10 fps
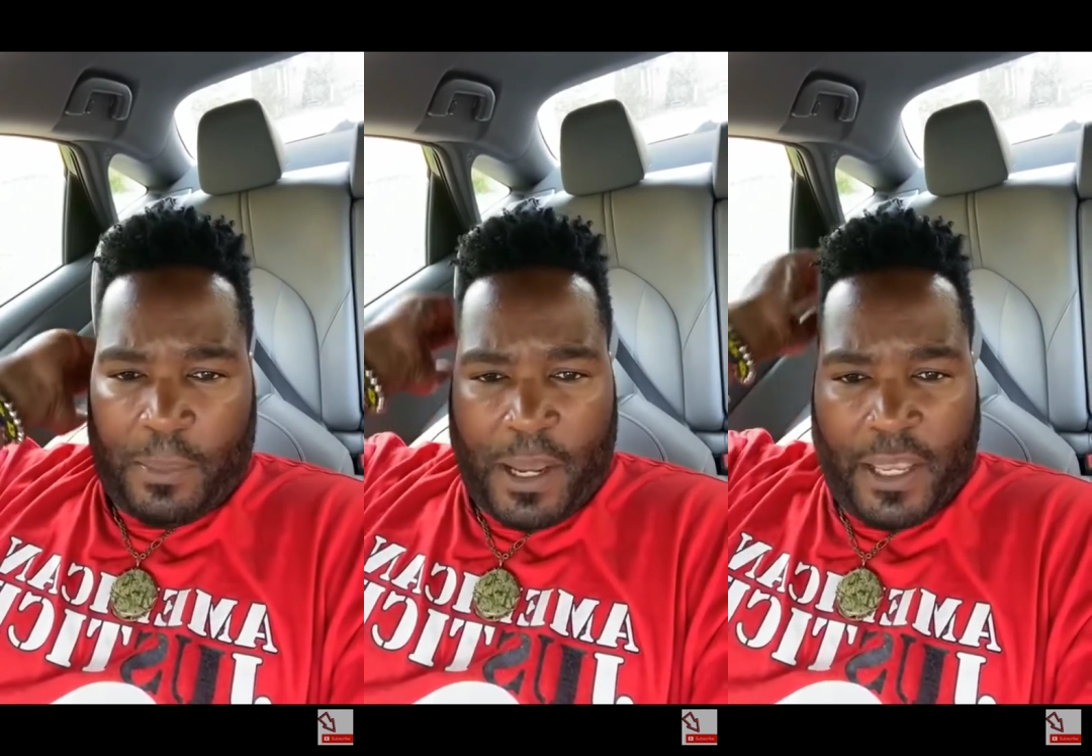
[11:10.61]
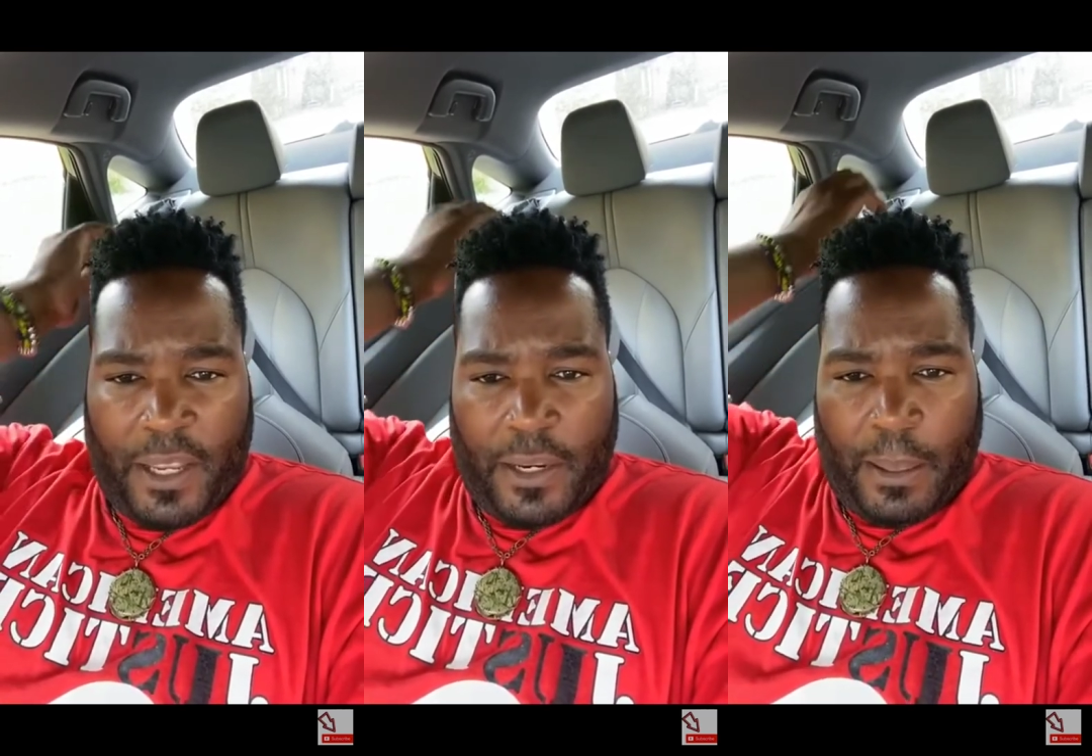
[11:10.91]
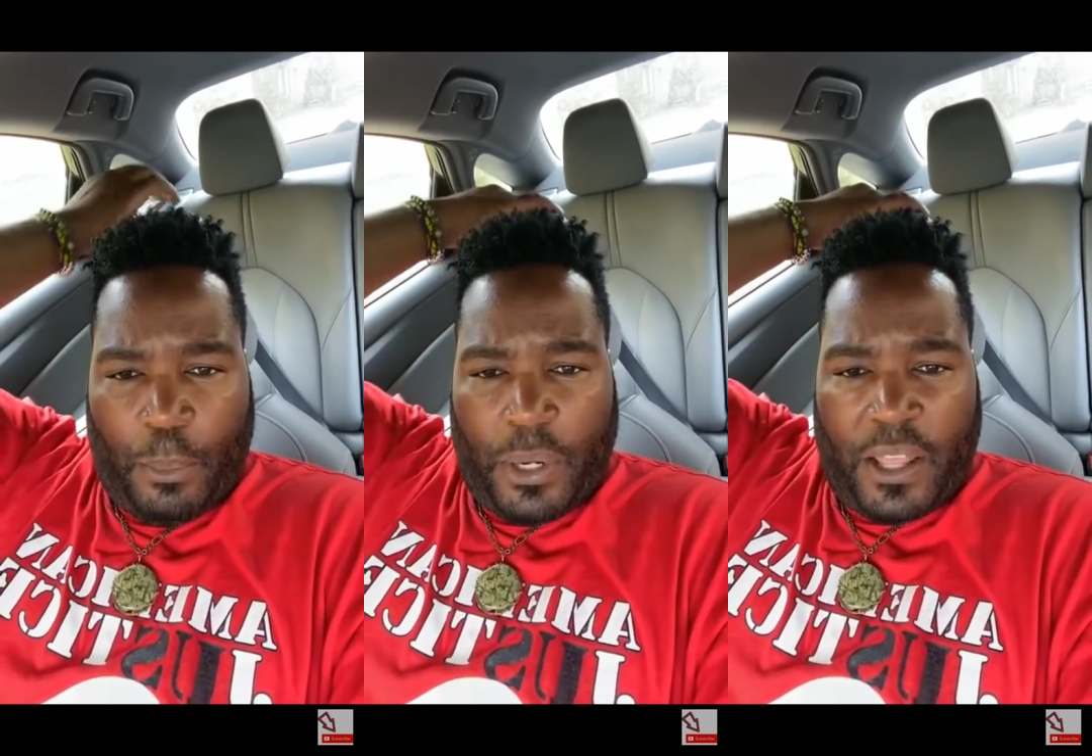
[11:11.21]
I end
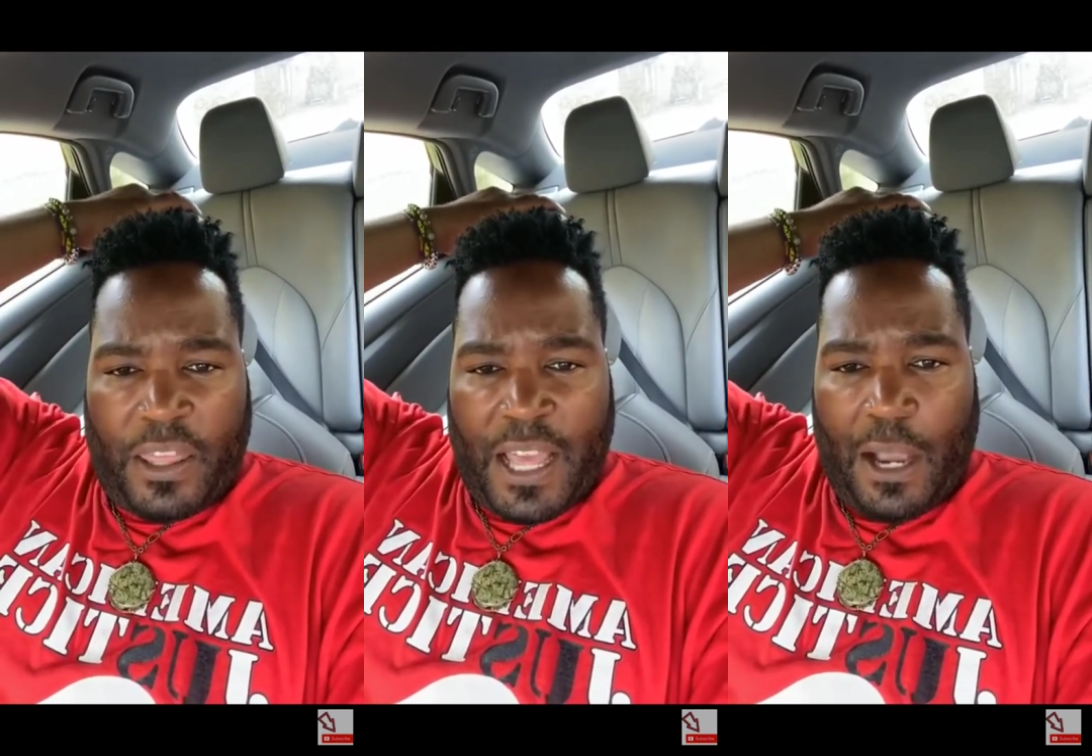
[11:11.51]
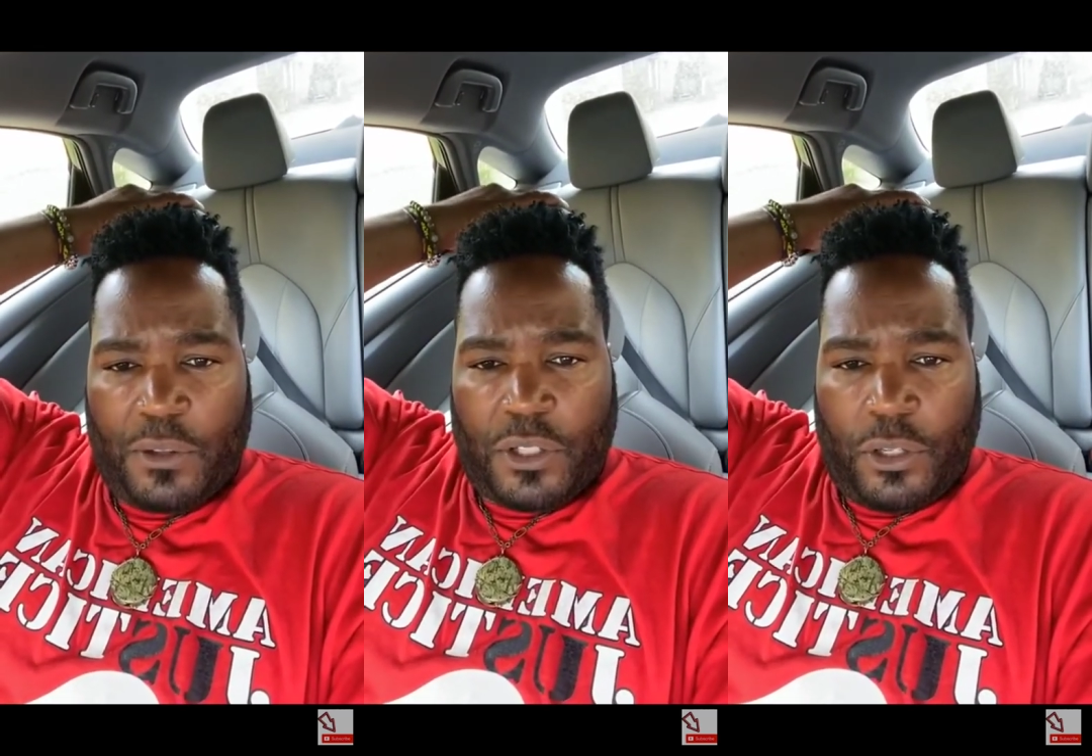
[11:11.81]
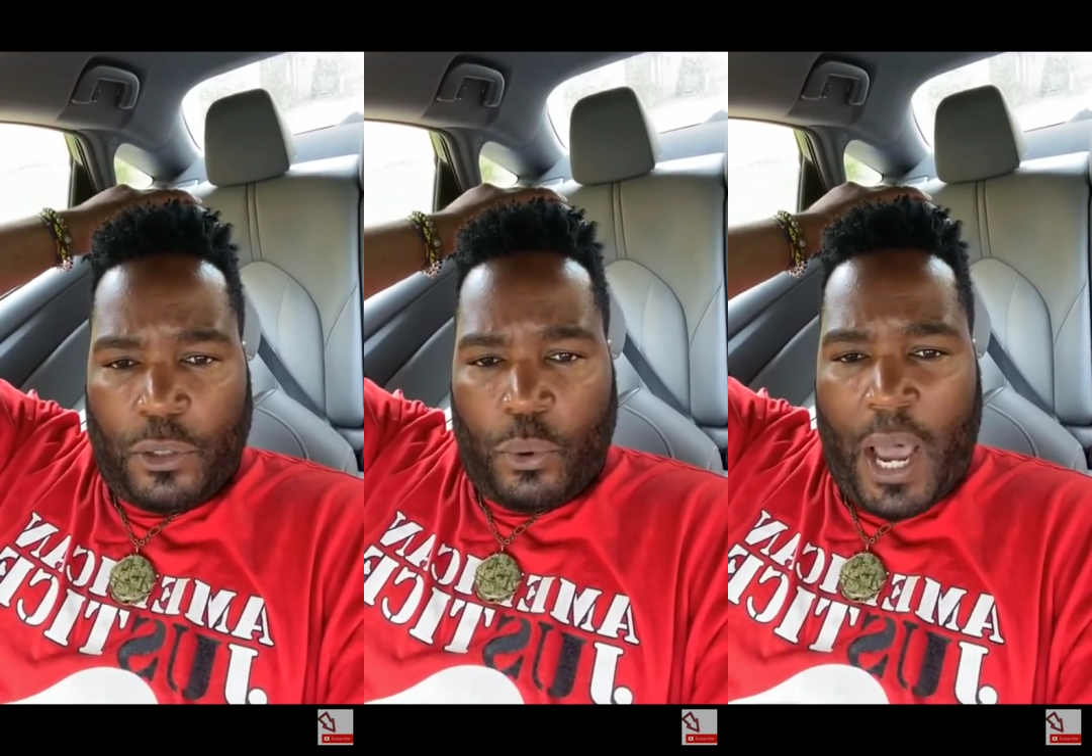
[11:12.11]
up with 1,000 new